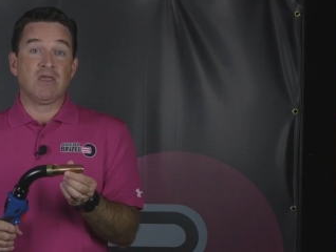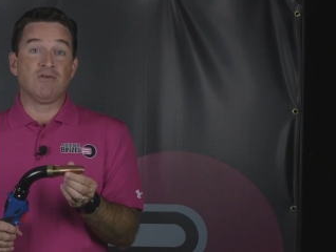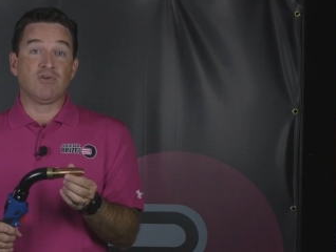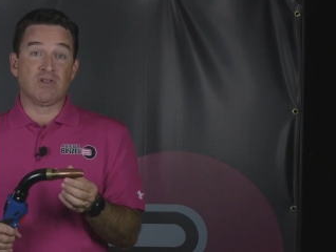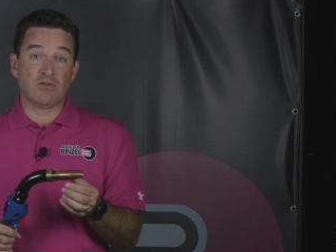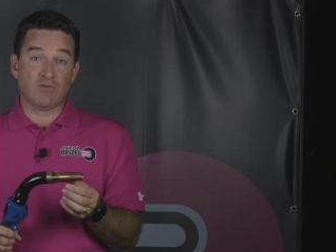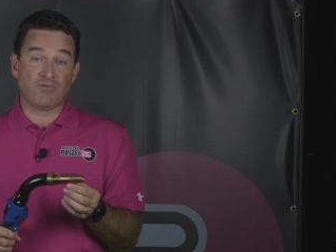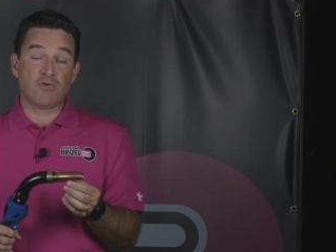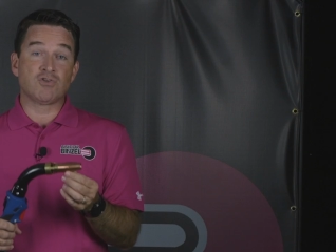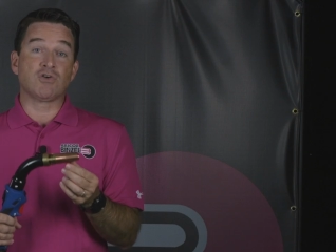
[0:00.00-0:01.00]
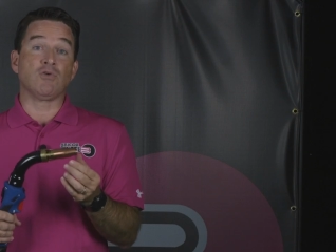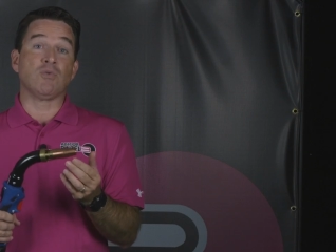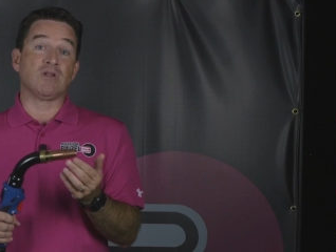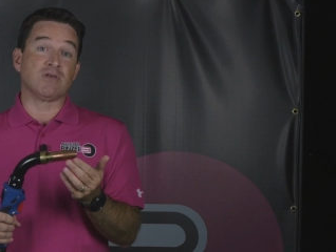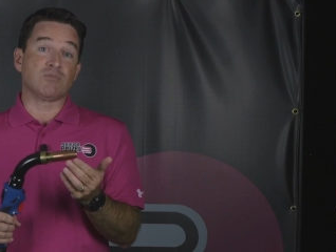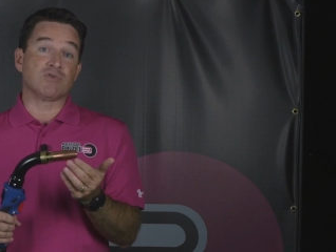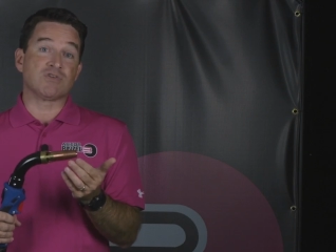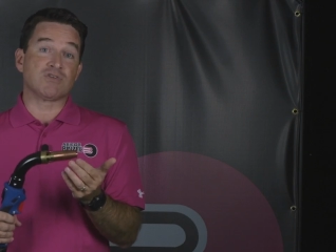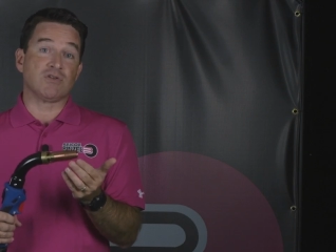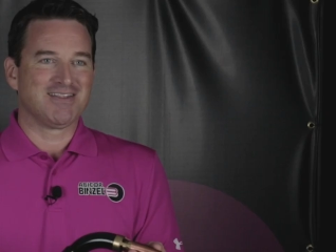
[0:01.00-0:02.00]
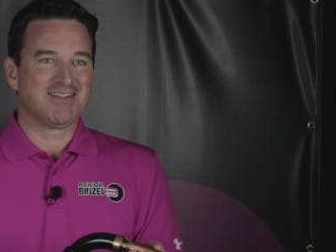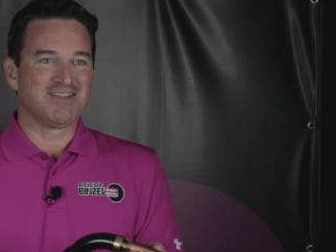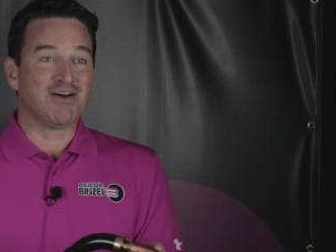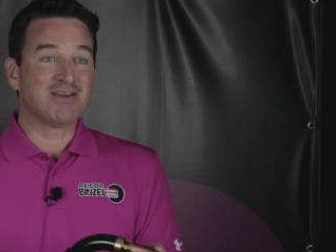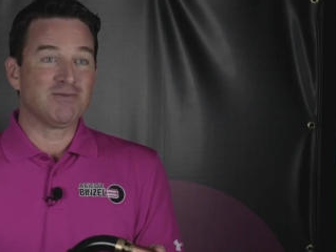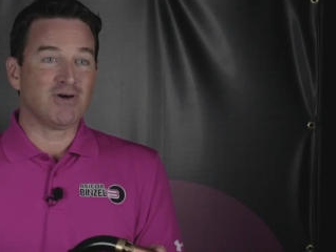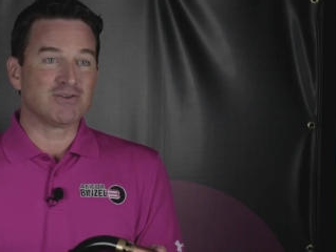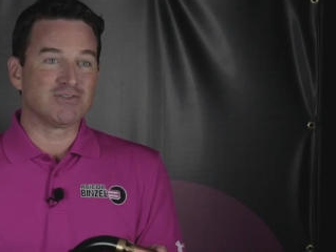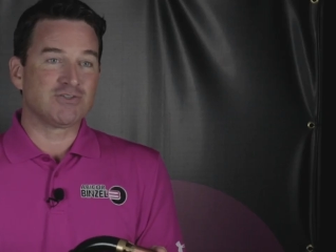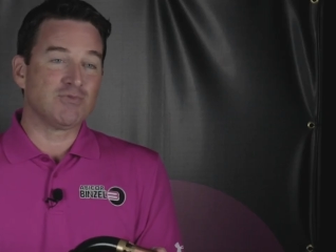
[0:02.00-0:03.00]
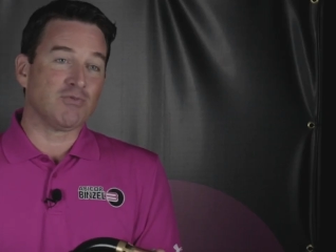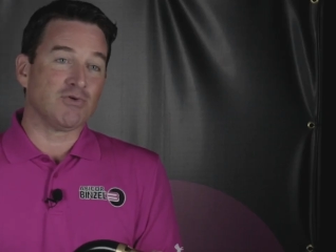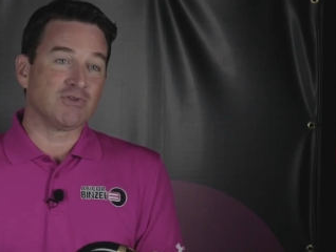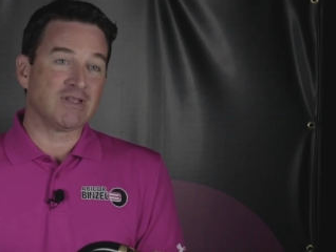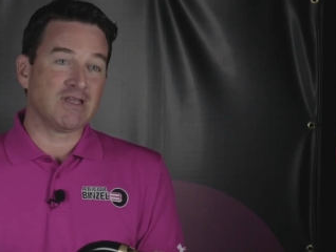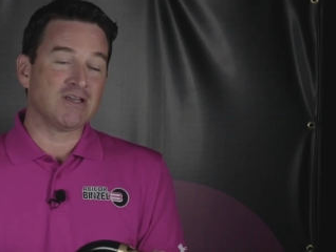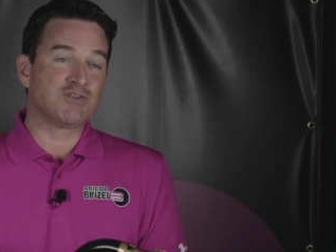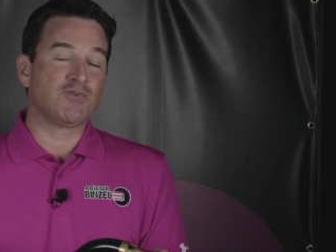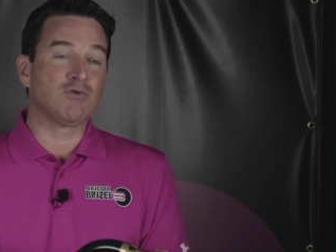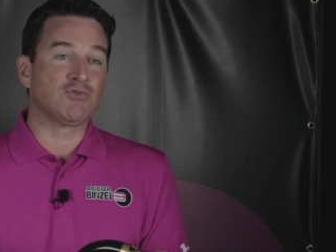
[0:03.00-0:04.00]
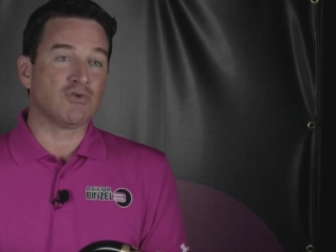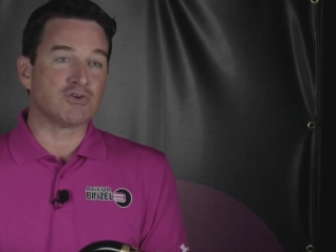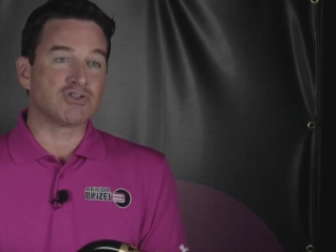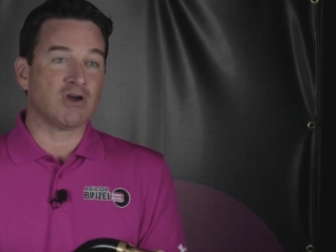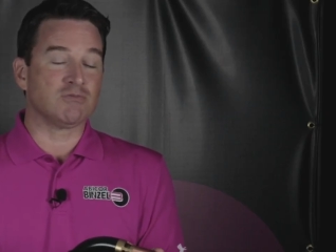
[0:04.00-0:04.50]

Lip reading: even in a vertical welding position. Talking about consumable, the xFUME torch